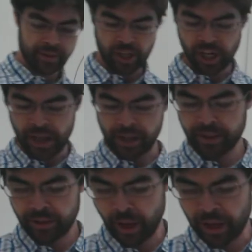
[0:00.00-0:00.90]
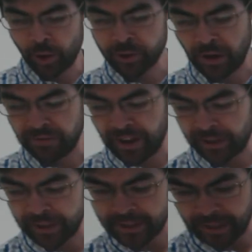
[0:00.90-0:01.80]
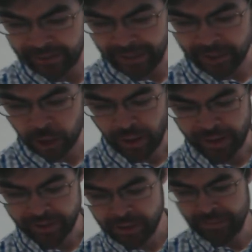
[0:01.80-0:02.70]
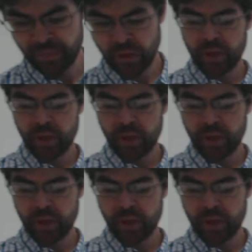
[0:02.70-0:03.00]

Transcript: shell, and those are valence electrons.